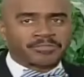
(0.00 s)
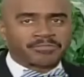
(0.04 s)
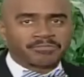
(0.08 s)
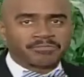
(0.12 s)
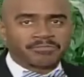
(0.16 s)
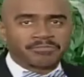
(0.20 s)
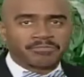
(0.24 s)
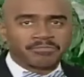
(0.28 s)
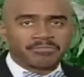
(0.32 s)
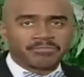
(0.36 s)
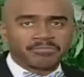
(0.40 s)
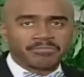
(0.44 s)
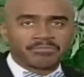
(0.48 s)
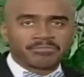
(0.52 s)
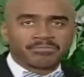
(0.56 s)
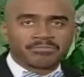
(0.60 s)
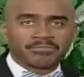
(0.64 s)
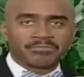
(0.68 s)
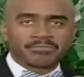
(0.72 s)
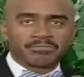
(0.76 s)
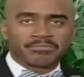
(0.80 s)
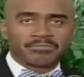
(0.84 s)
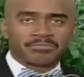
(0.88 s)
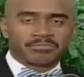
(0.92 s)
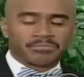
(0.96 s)
No,
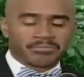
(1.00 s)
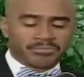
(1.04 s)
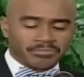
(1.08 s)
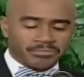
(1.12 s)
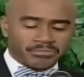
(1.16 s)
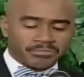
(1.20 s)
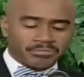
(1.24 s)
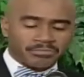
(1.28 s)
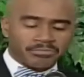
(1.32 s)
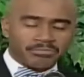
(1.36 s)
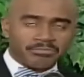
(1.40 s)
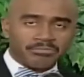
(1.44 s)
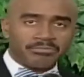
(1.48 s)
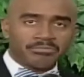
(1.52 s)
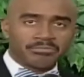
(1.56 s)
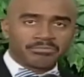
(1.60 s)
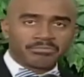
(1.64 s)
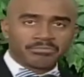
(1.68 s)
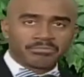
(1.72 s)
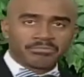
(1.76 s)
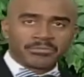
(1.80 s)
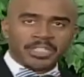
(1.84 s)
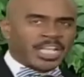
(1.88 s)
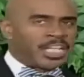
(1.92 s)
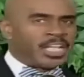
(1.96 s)
no.
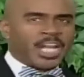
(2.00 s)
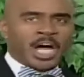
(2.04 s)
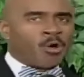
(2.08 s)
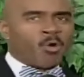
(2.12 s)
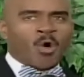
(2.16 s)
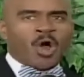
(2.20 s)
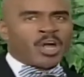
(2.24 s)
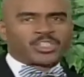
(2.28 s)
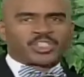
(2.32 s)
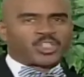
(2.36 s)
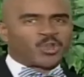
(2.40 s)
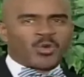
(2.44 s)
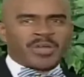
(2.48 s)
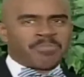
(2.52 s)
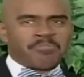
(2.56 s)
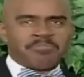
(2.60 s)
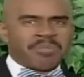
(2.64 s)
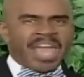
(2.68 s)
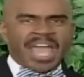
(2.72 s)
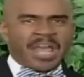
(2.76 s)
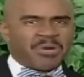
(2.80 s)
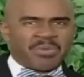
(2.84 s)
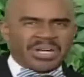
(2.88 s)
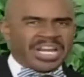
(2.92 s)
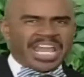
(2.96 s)
He don't want you in
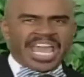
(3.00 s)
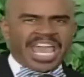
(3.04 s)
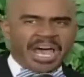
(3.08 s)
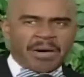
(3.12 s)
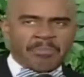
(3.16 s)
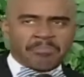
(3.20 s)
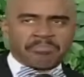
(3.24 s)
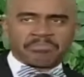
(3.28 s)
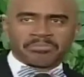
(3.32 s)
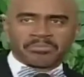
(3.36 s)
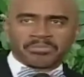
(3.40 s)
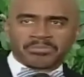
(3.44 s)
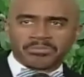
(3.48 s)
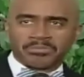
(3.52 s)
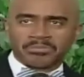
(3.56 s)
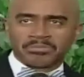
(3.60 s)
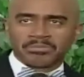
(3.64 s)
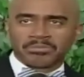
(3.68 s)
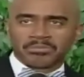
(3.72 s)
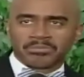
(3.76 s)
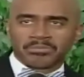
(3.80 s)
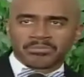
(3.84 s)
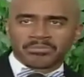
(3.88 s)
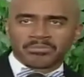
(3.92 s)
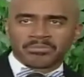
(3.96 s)
bed with him.
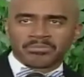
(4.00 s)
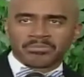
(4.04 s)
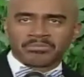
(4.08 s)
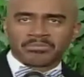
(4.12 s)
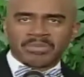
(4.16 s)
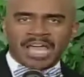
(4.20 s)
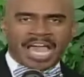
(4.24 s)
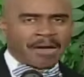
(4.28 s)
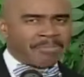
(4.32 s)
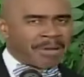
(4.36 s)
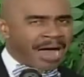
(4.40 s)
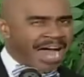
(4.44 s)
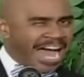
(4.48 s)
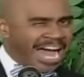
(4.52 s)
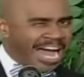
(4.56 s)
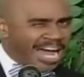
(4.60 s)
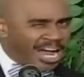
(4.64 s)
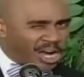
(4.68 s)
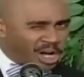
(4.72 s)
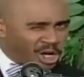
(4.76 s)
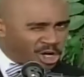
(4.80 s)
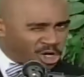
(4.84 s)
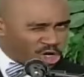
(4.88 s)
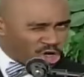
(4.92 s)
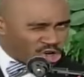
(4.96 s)
No. Am
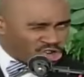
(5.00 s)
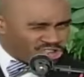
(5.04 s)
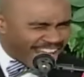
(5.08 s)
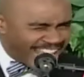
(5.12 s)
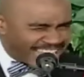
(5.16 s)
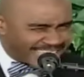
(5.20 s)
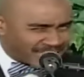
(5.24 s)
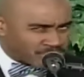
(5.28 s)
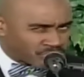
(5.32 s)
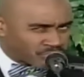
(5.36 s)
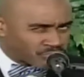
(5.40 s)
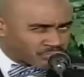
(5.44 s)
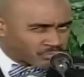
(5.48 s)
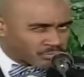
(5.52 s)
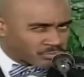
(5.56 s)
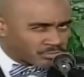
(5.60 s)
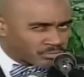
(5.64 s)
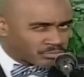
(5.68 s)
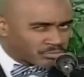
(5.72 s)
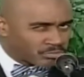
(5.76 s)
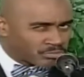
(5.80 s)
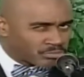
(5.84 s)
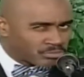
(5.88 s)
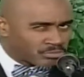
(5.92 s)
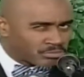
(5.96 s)
I right?
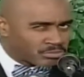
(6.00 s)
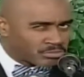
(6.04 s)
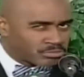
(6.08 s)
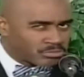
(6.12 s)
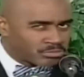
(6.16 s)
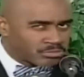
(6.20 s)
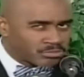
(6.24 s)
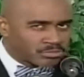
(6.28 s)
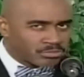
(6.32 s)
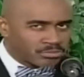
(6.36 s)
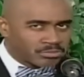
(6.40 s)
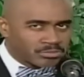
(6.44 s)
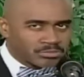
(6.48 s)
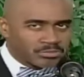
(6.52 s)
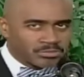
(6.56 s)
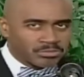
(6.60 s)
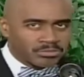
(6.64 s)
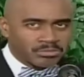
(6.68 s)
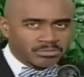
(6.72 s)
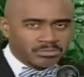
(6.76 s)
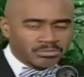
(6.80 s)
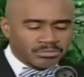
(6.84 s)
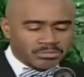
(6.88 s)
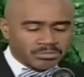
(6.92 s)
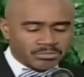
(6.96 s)
Then said Mary
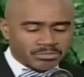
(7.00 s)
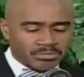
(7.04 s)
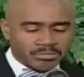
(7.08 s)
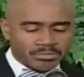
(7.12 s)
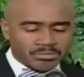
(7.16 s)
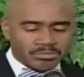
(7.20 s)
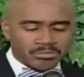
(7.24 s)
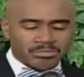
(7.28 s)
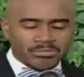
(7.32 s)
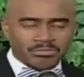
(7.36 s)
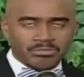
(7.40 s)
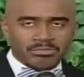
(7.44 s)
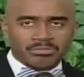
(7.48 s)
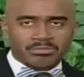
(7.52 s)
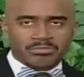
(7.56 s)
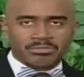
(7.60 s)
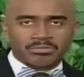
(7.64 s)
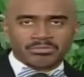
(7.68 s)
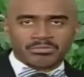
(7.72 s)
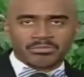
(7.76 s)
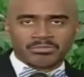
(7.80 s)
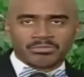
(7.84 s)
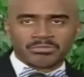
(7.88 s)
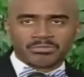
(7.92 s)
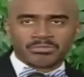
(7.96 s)
unto the angel,
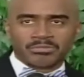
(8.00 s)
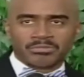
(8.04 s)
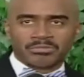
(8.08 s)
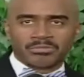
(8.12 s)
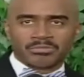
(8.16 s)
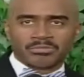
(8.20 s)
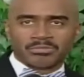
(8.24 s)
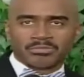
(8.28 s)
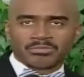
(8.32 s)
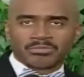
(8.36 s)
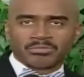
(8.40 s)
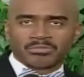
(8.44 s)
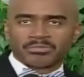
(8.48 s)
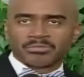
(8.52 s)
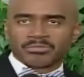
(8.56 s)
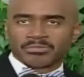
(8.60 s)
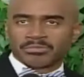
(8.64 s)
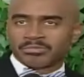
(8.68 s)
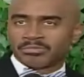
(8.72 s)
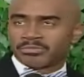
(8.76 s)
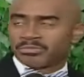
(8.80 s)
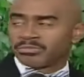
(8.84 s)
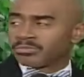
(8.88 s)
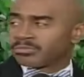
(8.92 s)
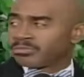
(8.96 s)

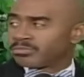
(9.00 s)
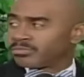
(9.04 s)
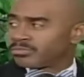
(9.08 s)
mm-hmm.